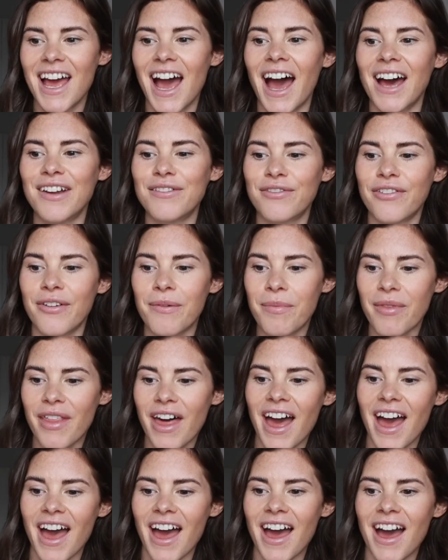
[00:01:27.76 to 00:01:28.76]
And from
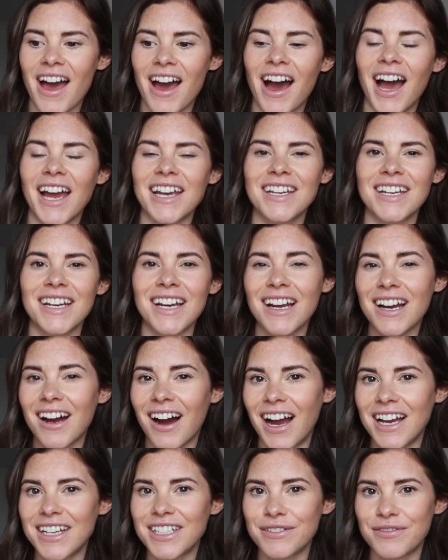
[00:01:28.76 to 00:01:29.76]
there, I can
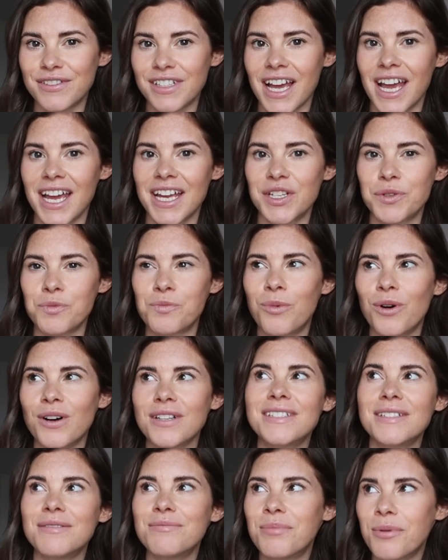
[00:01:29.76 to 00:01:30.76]
kind of gauge
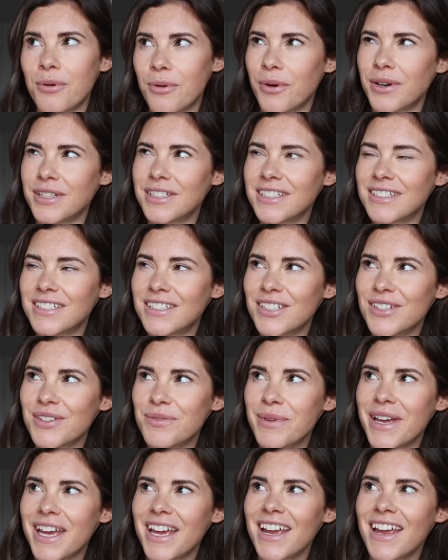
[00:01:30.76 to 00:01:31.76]
what's important to
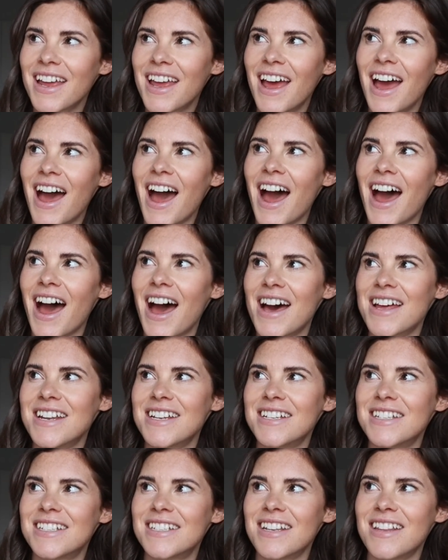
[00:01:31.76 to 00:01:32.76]
me,
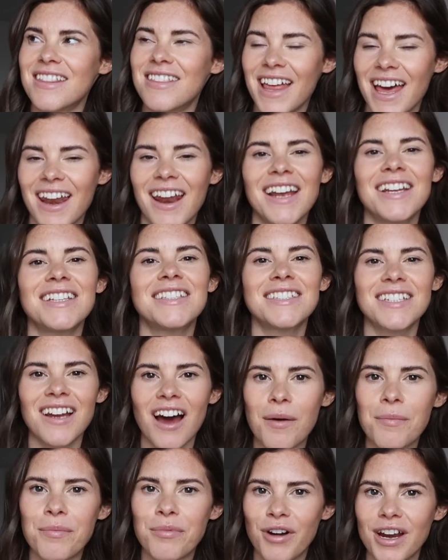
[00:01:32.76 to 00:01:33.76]
and then I can
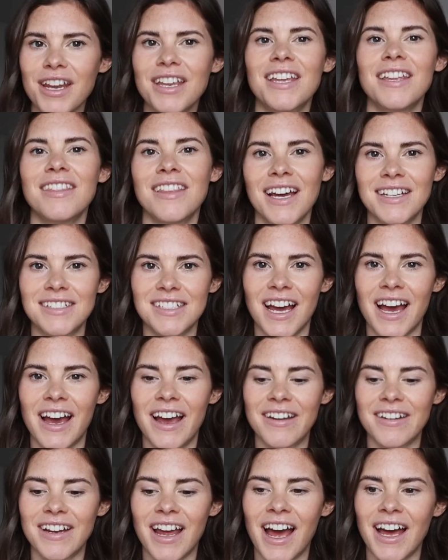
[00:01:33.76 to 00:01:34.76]
start breaking that
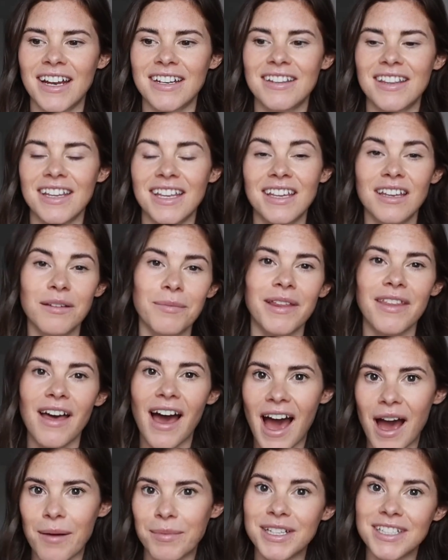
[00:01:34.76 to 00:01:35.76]
down and thinking about the
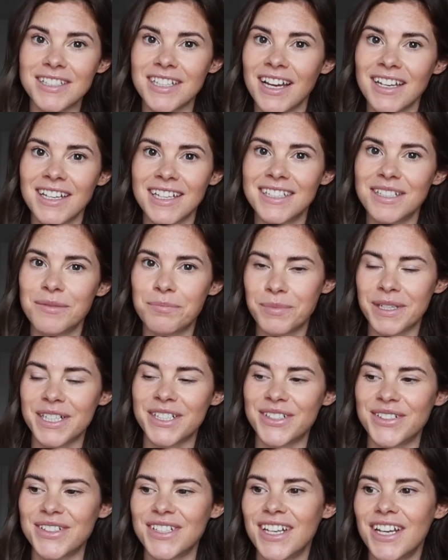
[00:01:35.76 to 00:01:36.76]
habits that I need to
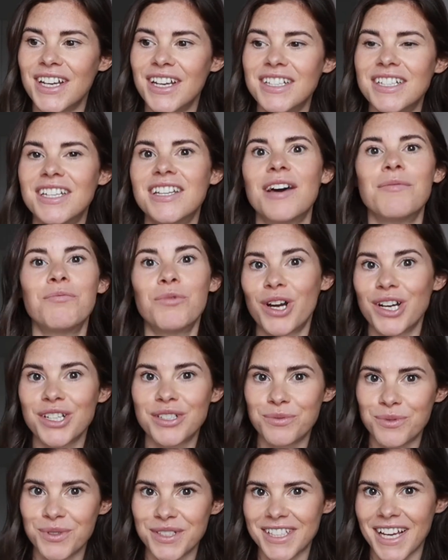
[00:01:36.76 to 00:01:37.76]
build to then work
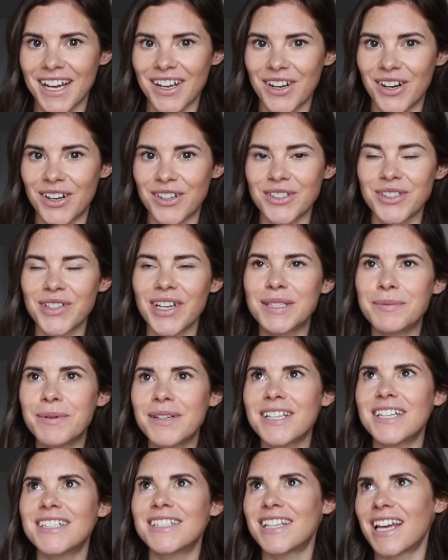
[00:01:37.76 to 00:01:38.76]
towards that goal. So I
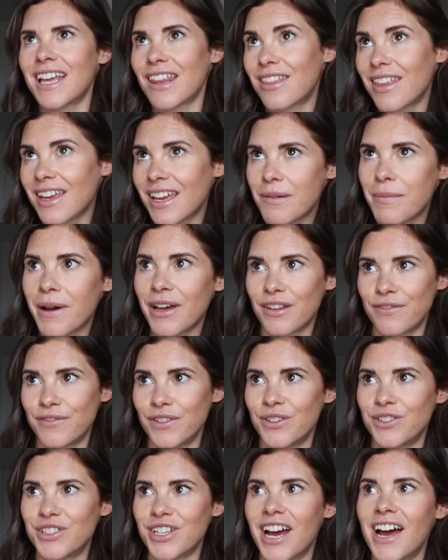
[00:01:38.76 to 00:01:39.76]
suppose I just like think about the
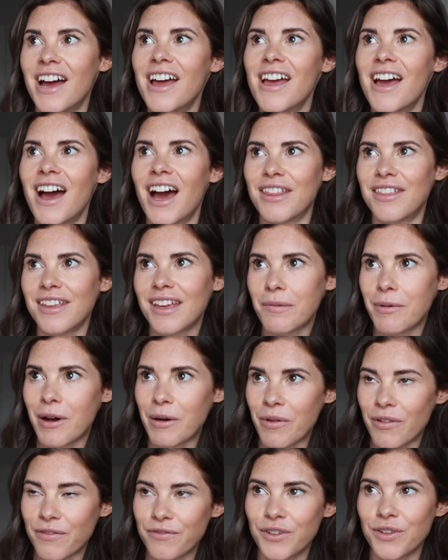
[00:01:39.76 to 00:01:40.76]
future. I think
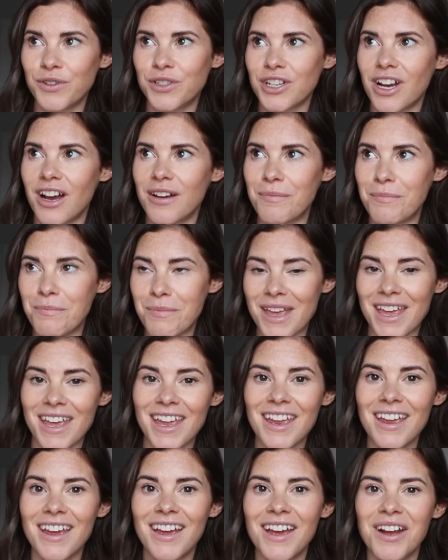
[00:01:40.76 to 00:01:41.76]
about what future
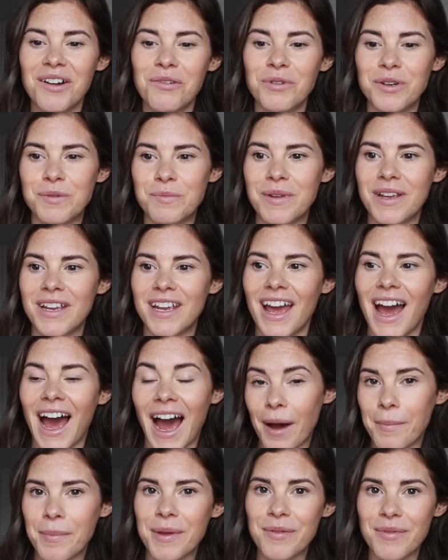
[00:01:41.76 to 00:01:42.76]
me would be
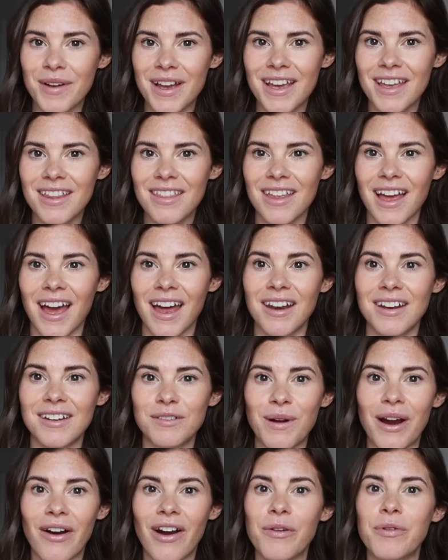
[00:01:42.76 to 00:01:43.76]
happy with and
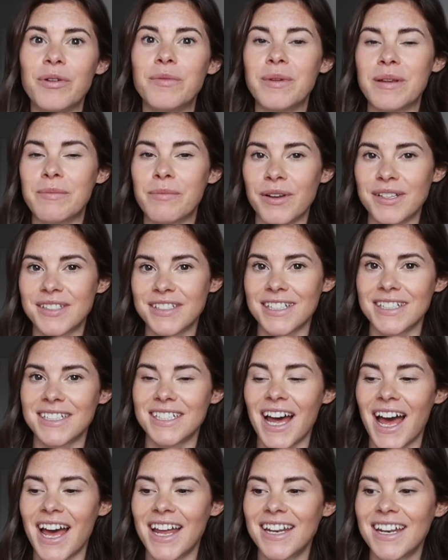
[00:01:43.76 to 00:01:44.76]
where I would be most
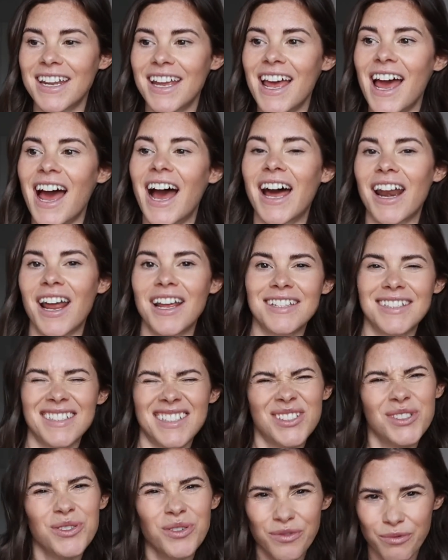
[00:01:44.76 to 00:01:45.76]
content, and I
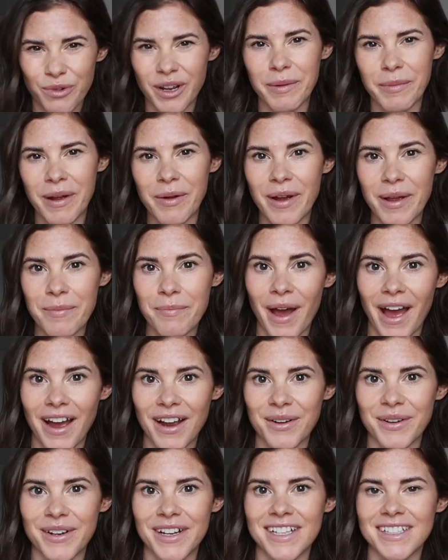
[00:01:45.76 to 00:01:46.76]
sort of work my way
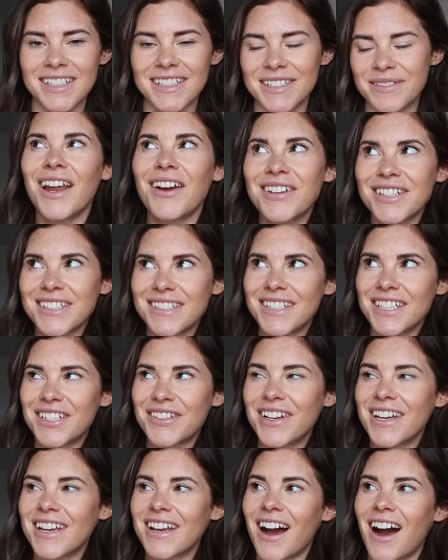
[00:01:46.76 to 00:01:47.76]
backwards. Now,
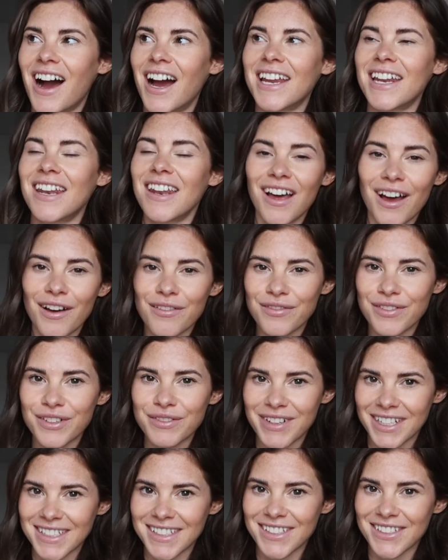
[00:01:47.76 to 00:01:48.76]
considering I love
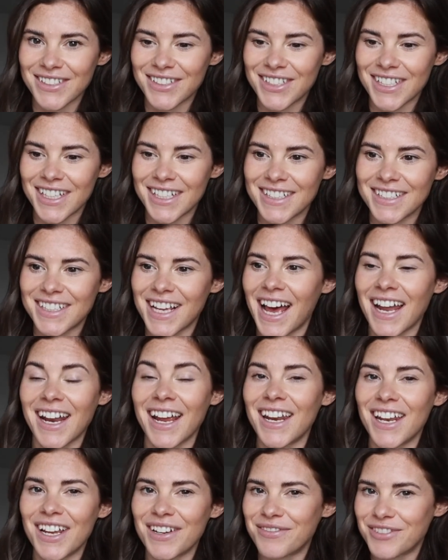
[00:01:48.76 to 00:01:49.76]
resolutions and I
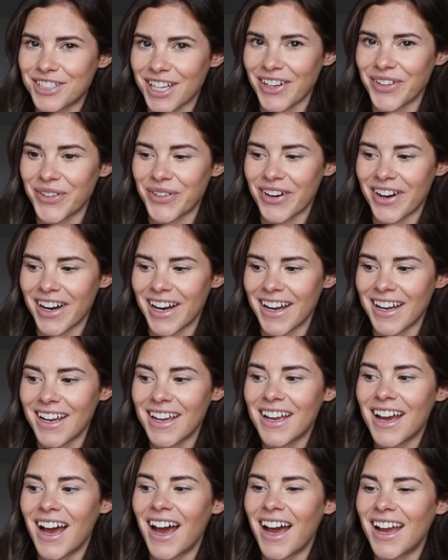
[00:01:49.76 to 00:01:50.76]
love January,
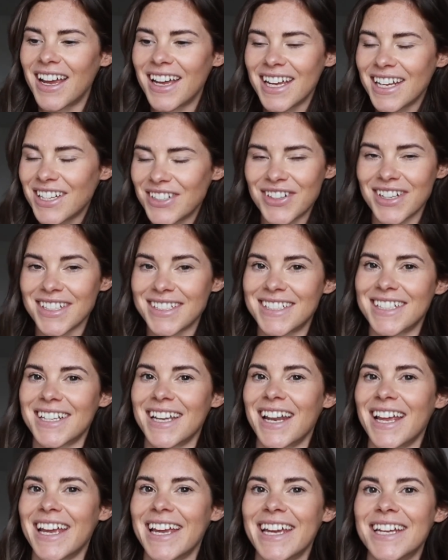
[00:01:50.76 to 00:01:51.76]

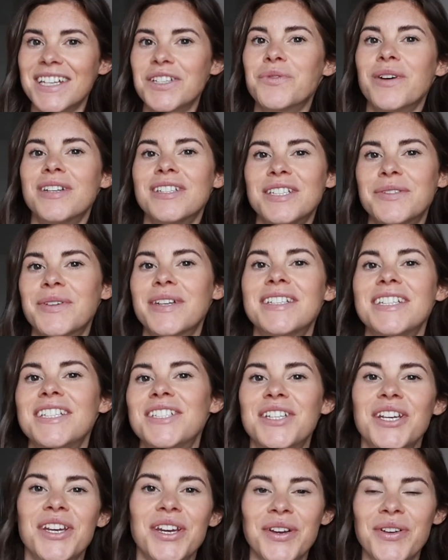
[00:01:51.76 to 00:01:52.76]
interestingly, in
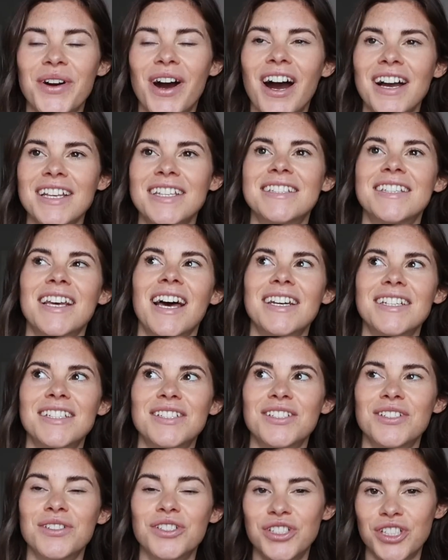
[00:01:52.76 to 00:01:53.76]
2022, I
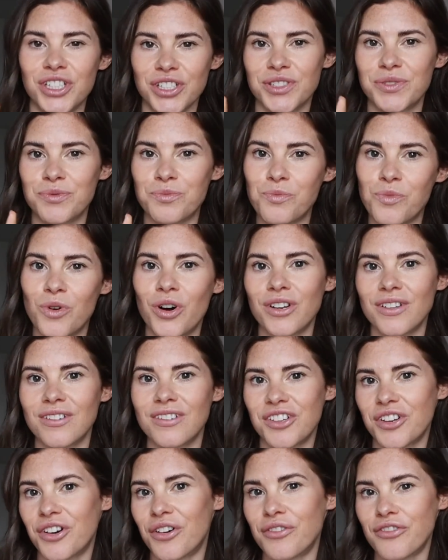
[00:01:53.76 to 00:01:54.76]
set just
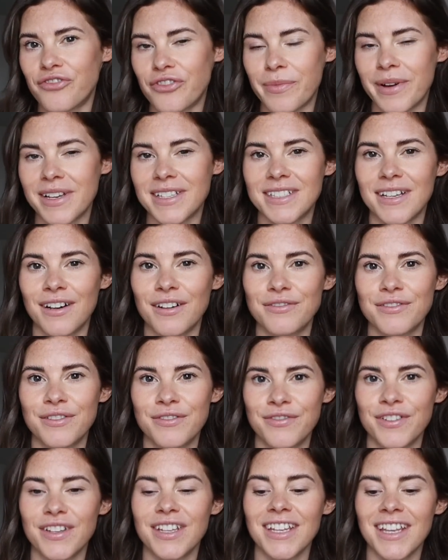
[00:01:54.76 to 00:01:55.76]
one goal for
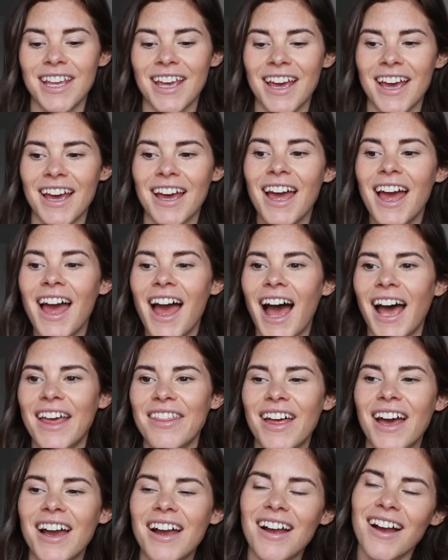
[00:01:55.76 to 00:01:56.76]
myself for the year, and
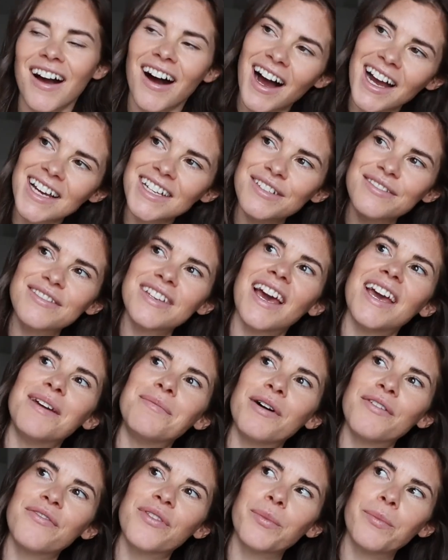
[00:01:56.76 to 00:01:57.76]
that kind of came
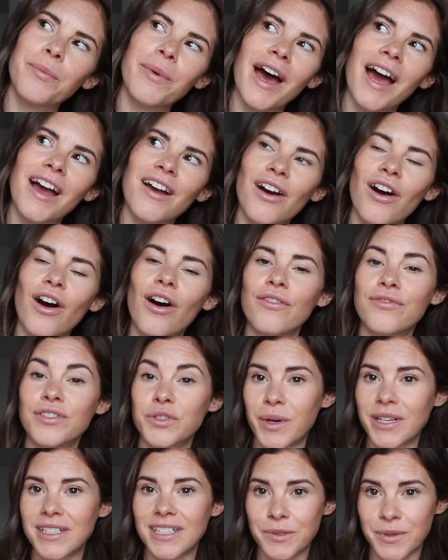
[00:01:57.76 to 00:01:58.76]
off the back of
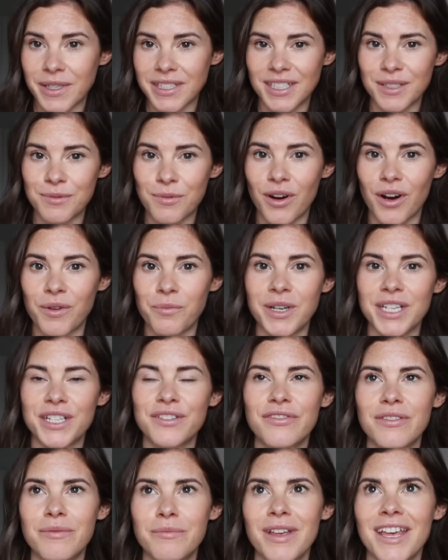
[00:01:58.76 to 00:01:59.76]
2021, which
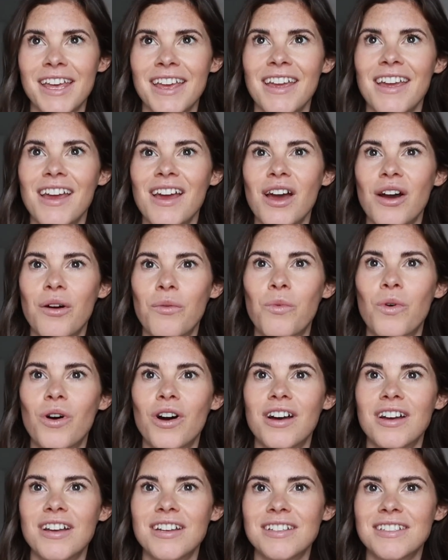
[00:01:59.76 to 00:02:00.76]
for me
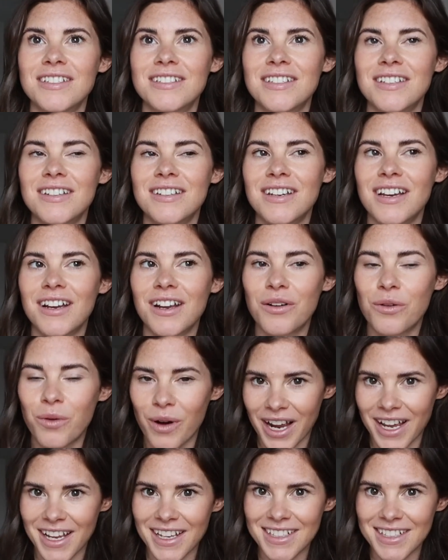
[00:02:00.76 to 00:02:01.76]
was quite